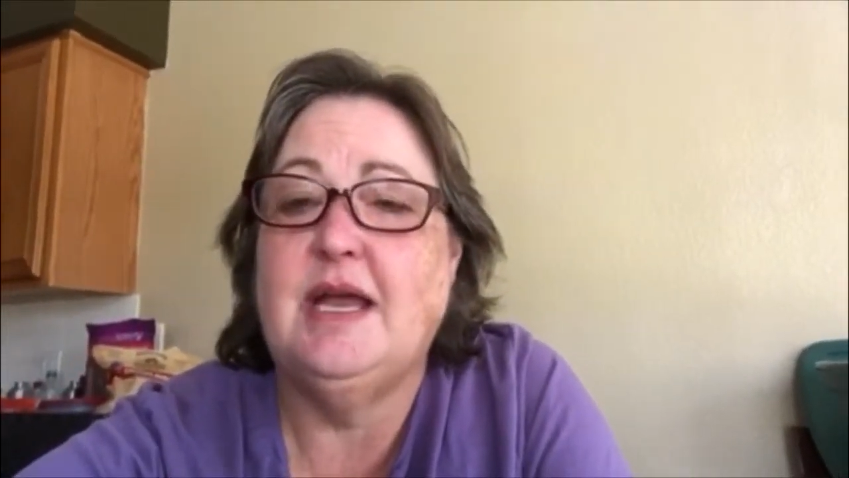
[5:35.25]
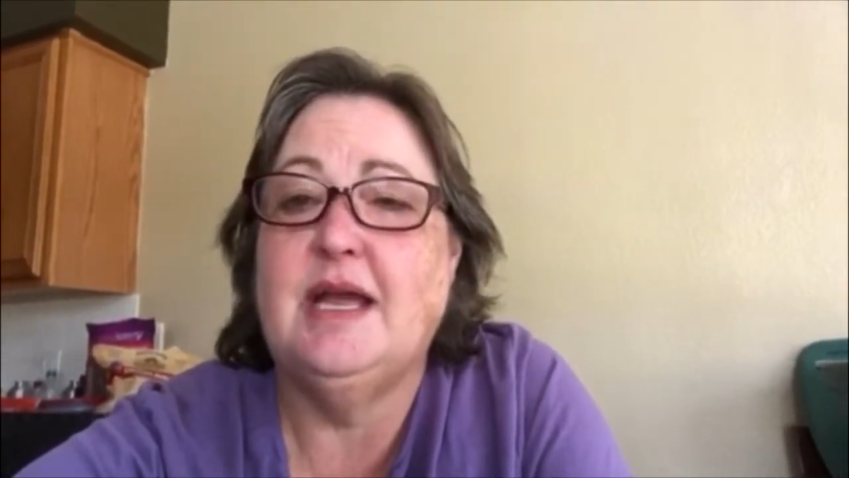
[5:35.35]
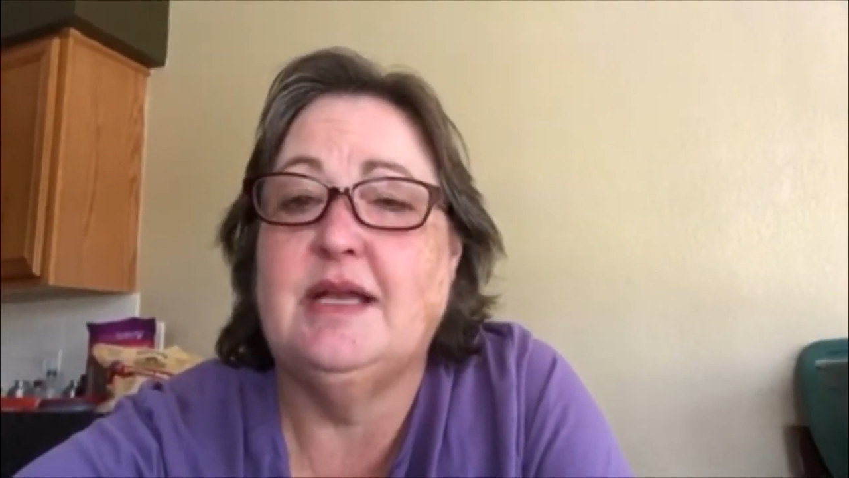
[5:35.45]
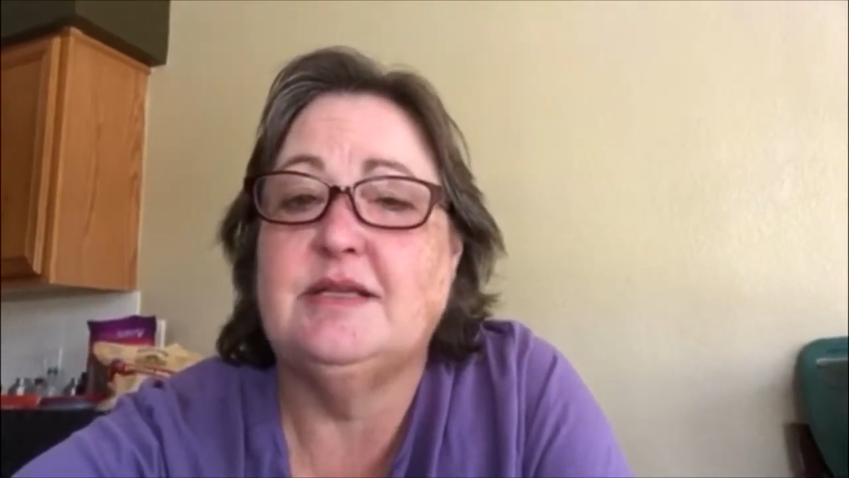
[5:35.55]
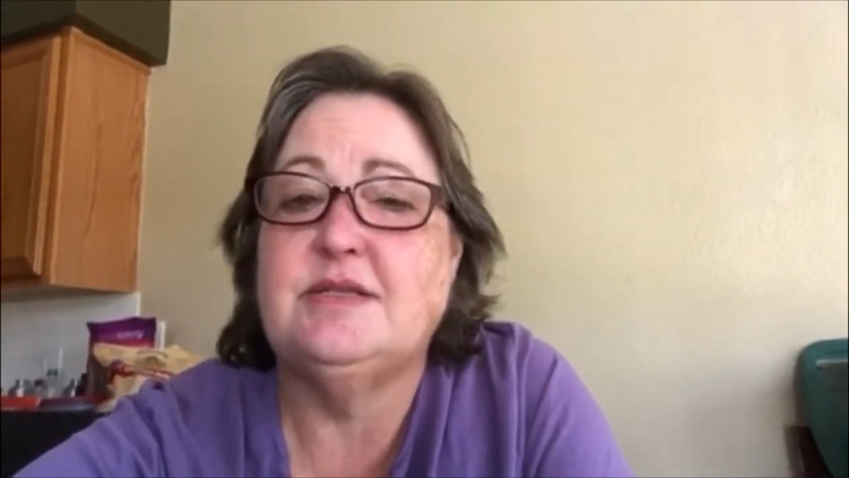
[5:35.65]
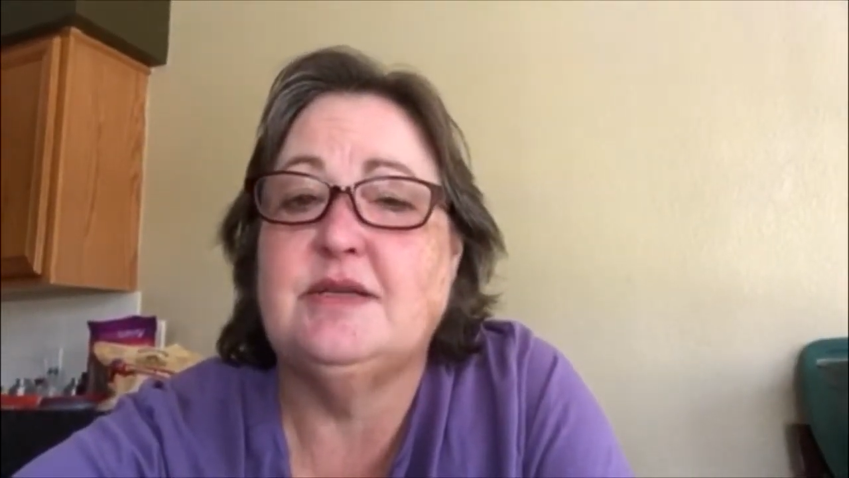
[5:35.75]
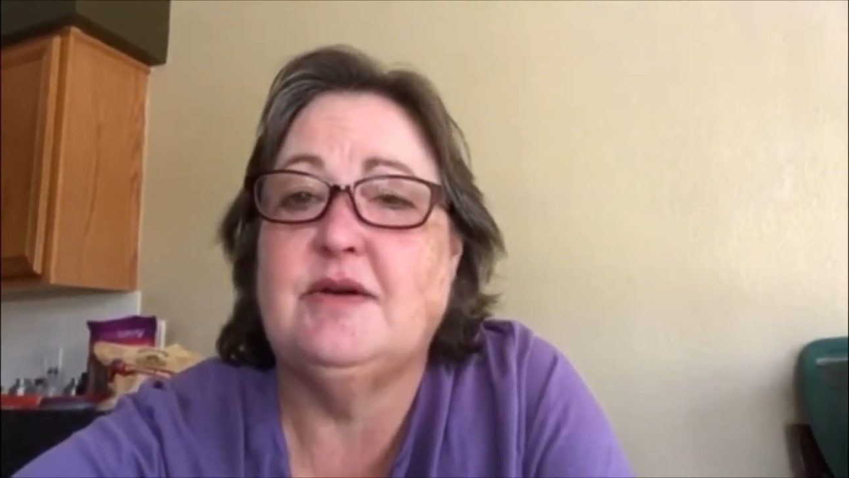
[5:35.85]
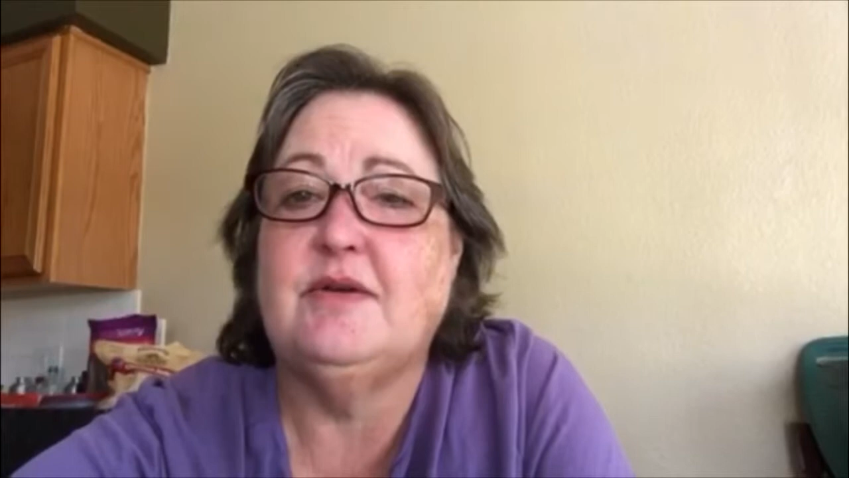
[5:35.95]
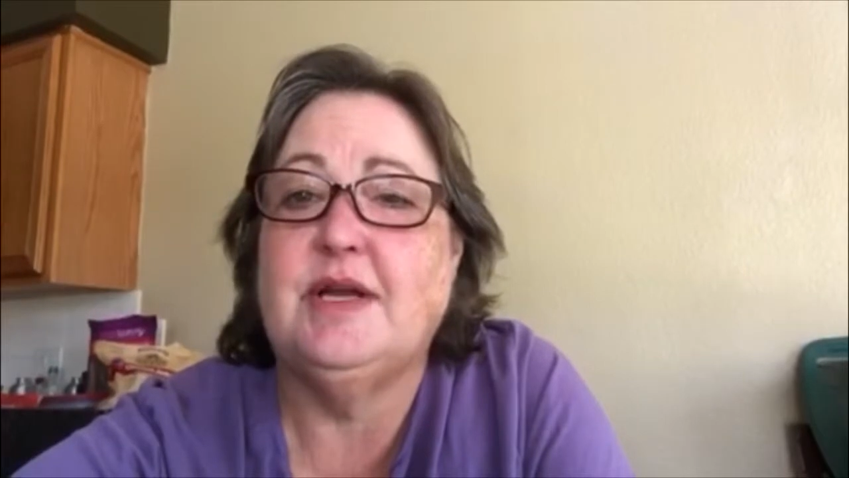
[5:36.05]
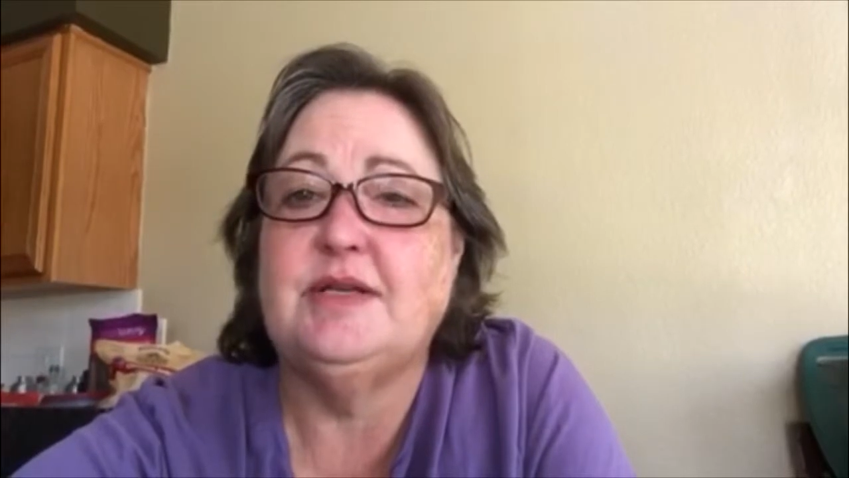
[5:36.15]
And
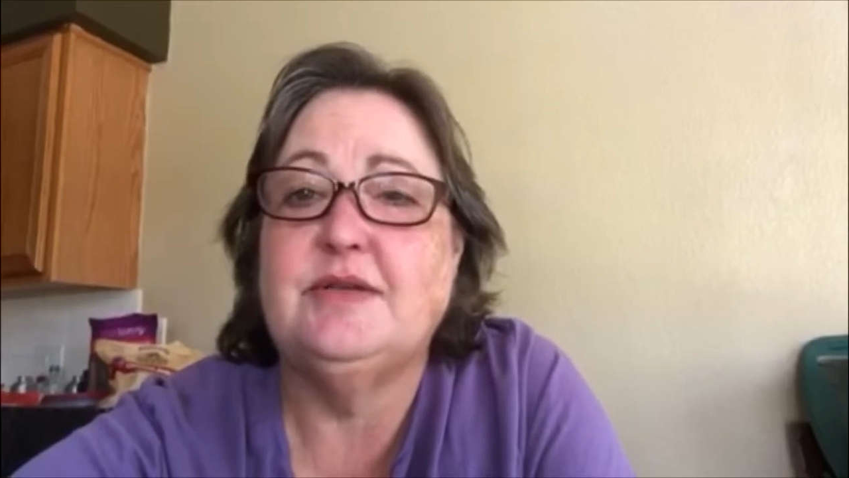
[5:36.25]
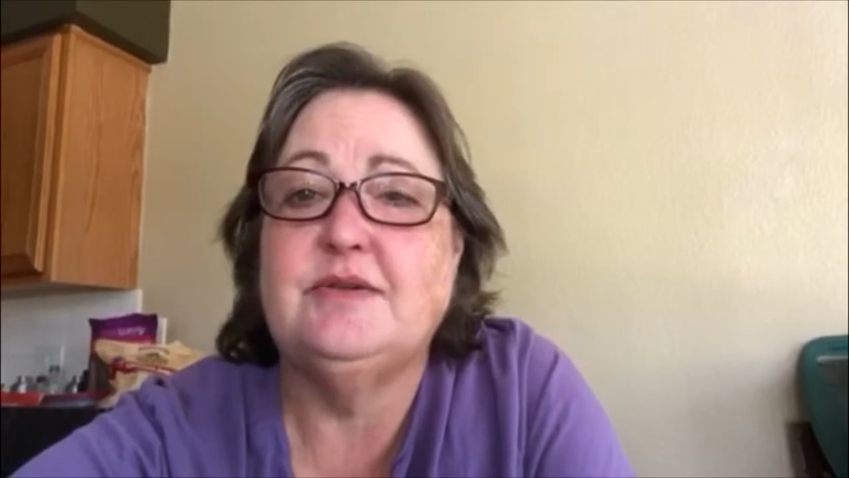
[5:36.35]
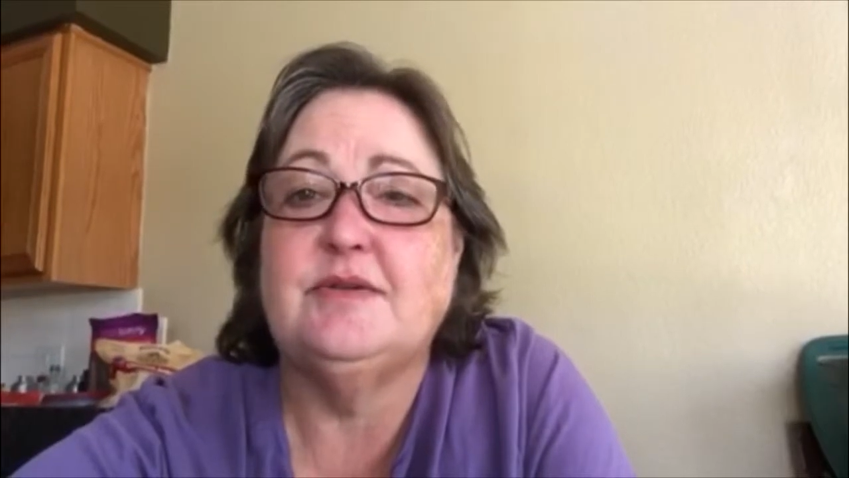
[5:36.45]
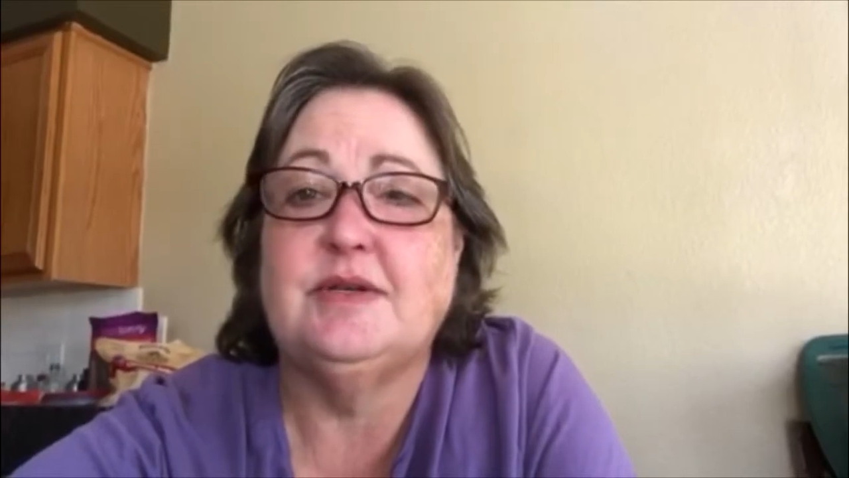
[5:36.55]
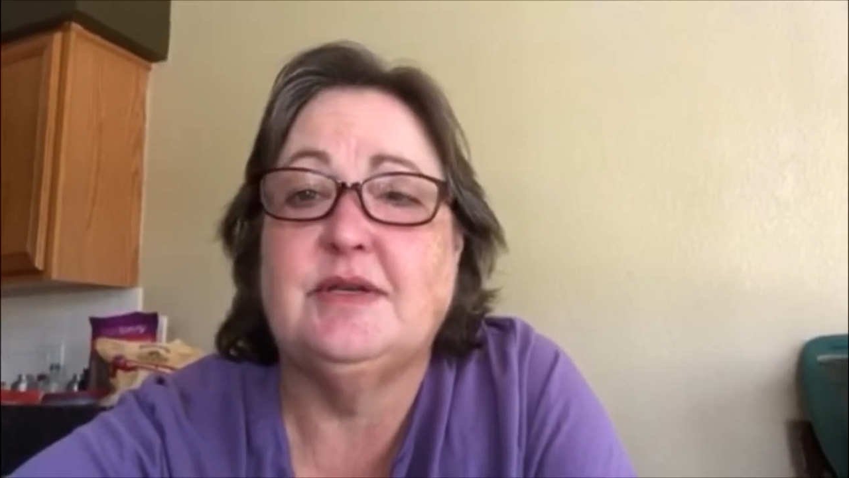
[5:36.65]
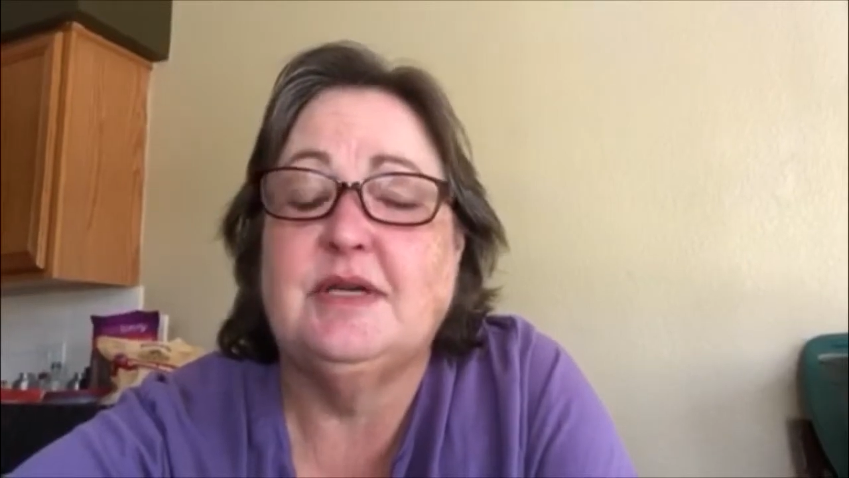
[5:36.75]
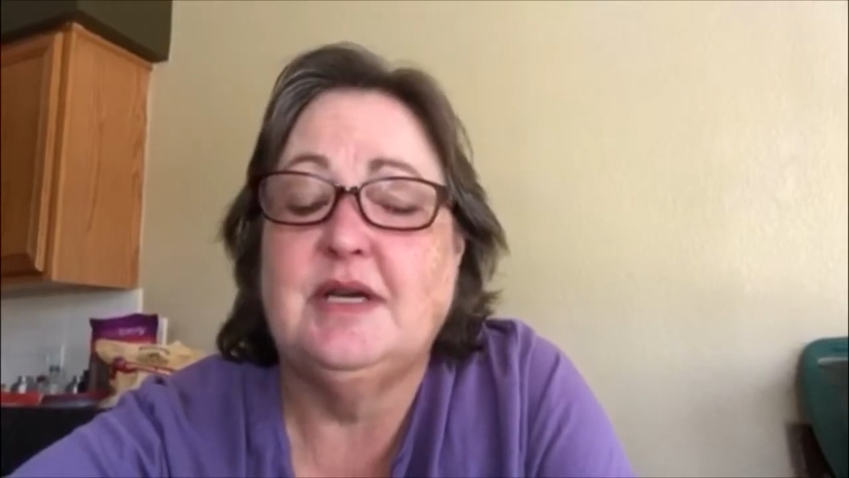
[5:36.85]
so I do, and